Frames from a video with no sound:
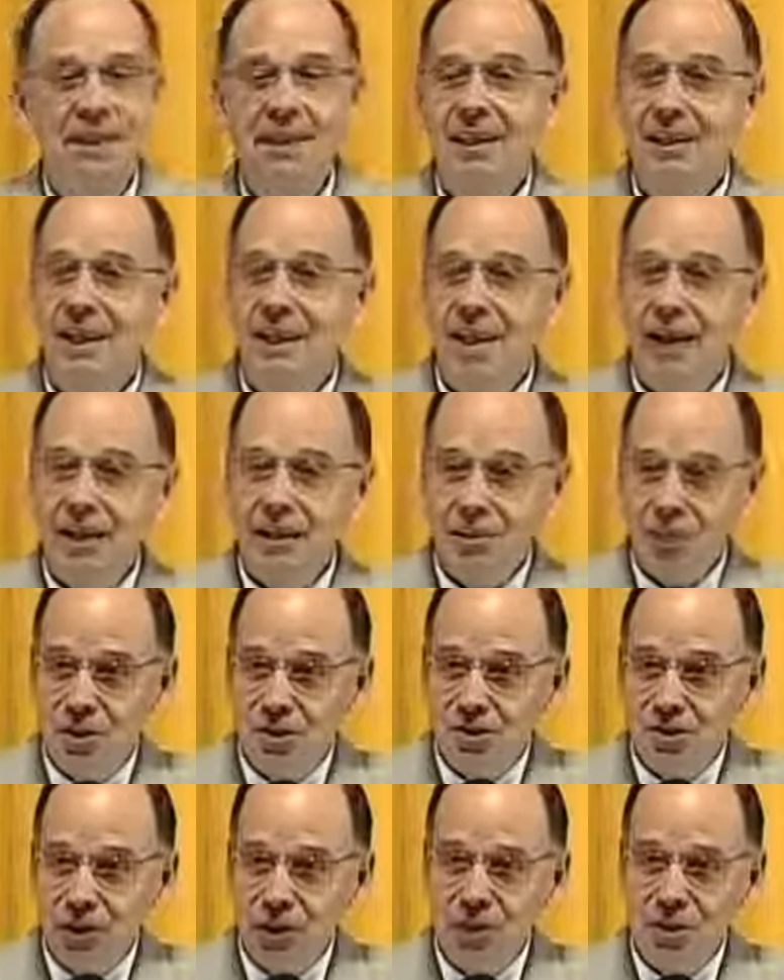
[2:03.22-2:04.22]
And the
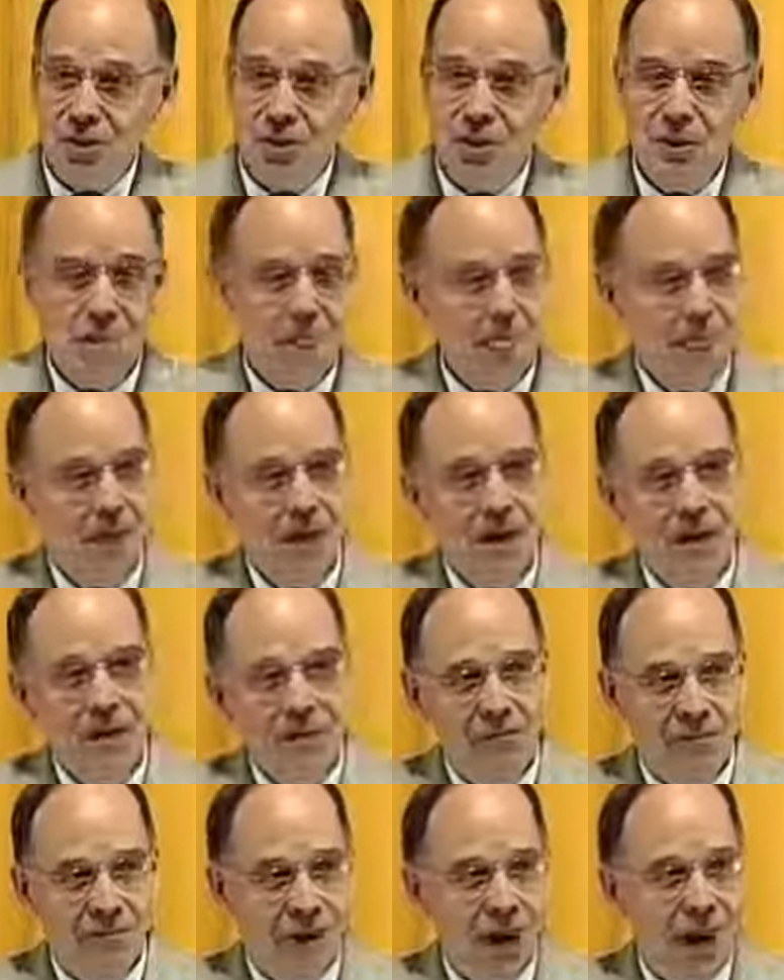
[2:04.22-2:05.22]
answer was,
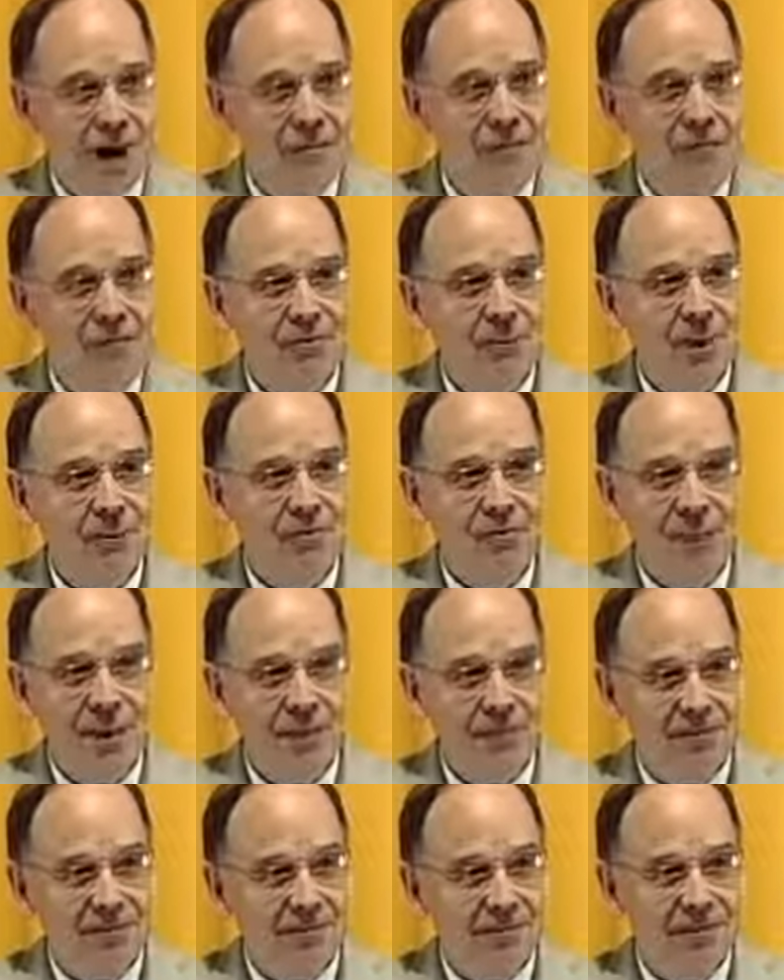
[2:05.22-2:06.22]
5 feet of
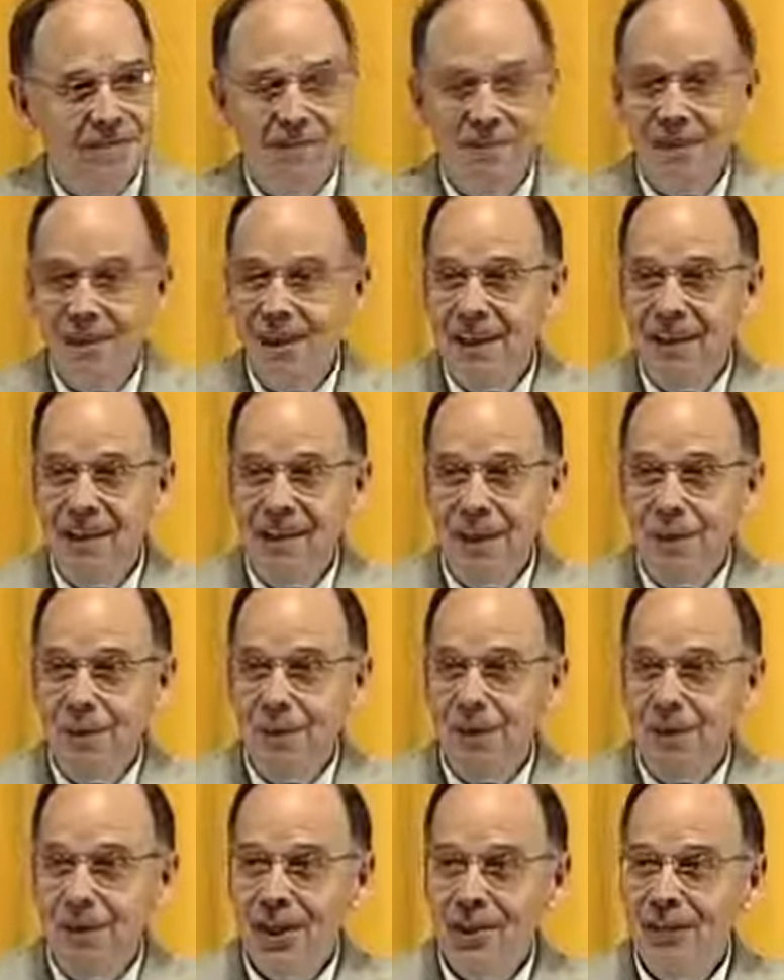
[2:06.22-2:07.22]
heaven and a
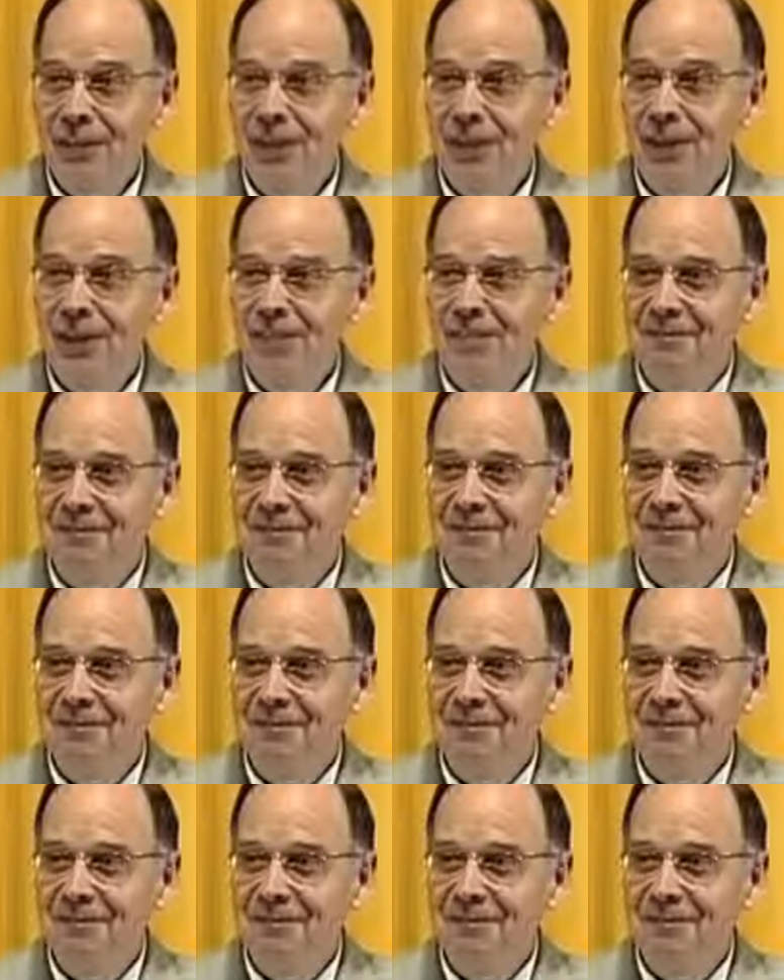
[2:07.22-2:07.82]
ponytail.